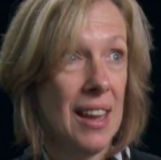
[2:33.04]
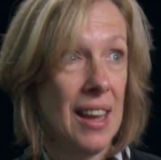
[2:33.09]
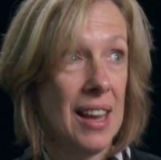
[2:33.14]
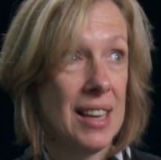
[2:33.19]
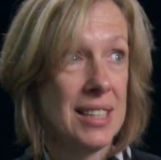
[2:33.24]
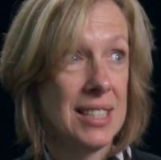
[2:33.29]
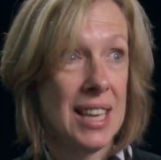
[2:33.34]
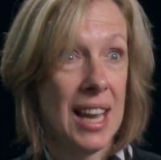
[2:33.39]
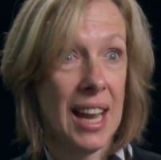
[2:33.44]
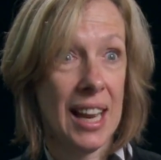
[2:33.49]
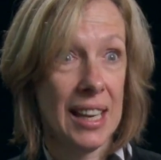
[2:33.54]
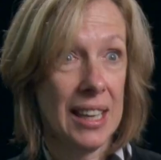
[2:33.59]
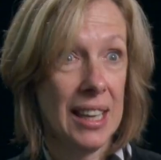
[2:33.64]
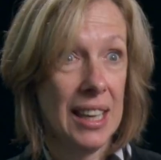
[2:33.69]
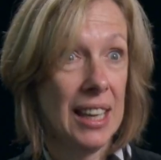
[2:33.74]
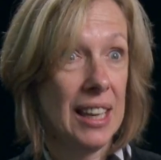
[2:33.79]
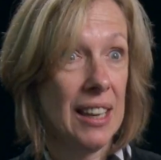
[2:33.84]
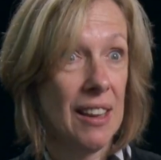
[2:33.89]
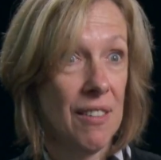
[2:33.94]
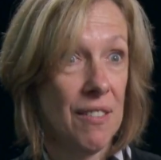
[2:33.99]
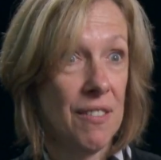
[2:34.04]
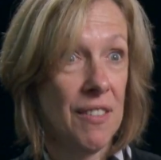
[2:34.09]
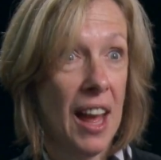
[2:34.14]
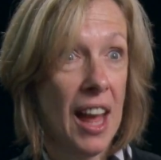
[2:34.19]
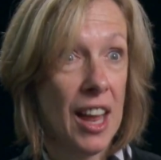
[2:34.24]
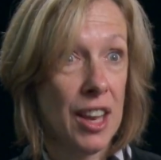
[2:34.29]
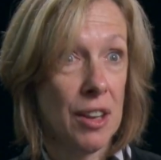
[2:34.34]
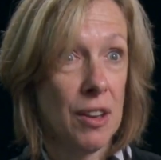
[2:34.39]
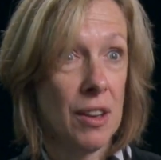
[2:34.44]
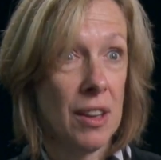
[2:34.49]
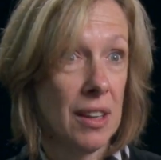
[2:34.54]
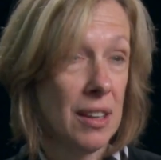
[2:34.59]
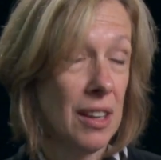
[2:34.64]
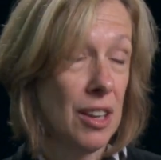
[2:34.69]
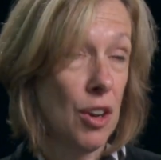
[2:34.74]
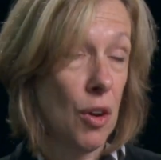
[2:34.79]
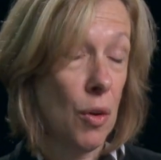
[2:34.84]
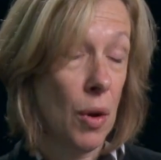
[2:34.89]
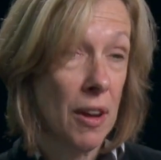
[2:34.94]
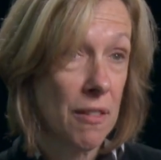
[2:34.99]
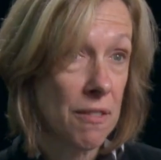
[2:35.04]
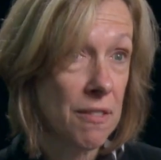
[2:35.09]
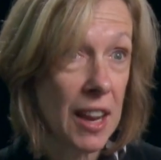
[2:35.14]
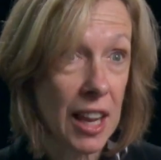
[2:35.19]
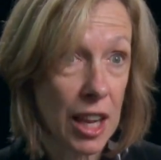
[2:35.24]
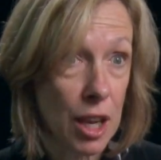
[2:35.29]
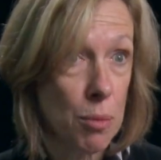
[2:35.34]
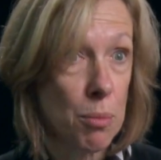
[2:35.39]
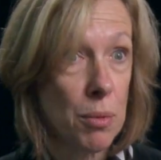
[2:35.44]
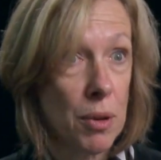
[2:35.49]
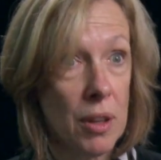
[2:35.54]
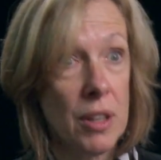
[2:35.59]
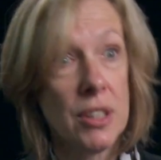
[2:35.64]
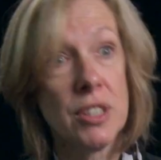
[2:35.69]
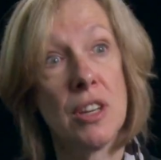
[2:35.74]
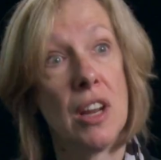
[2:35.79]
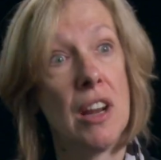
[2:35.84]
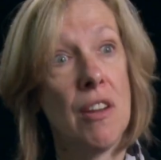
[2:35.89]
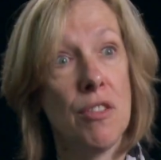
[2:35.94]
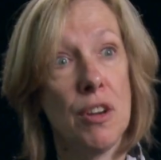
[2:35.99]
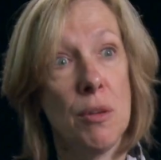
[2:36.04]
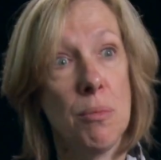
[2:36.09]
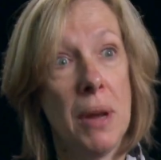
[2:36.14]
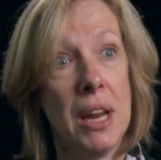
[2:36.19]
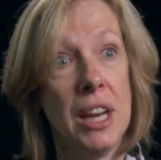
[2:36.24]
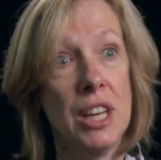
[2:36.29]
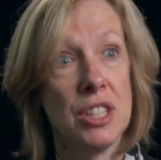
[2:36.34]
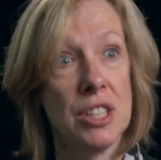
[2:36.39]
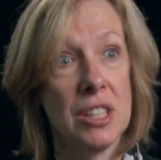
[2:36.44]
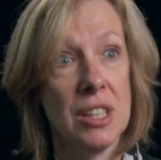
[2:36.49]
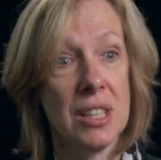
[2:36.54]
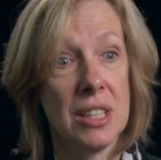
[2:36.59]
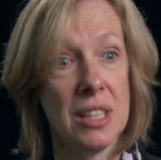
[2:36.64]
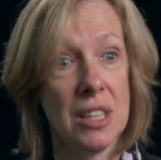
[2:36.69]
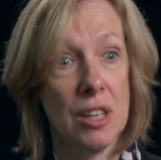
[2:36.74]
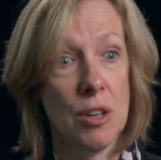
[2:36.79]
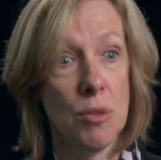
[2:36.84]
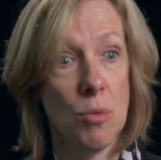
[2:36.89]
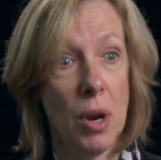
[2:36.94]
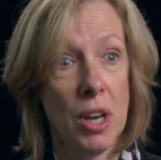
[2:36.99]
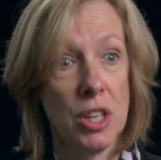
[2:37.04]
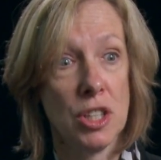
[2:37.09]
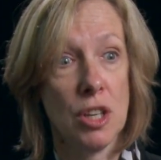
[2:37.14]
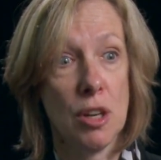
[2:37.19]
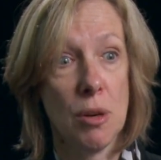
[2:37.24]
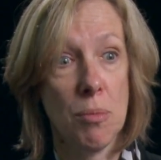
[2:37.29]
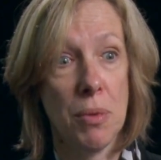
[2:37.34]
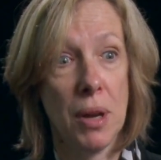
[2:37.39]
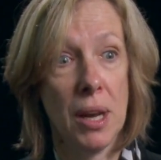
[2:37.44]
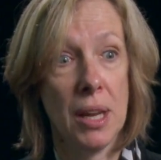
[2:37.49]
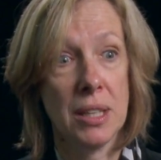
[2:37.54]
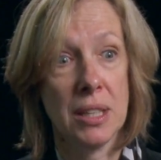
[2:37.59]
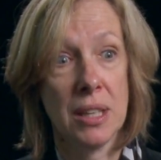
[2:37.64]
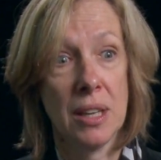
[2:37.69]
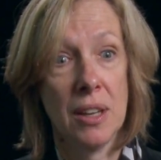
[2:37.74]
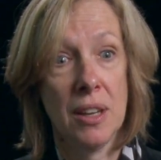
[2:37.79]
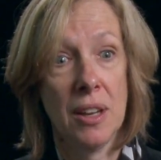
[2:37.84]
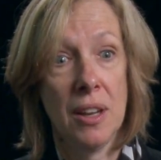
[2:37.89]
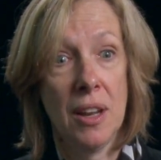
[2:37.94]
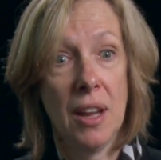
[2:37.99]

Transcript: a technique available to every patient in Russia, but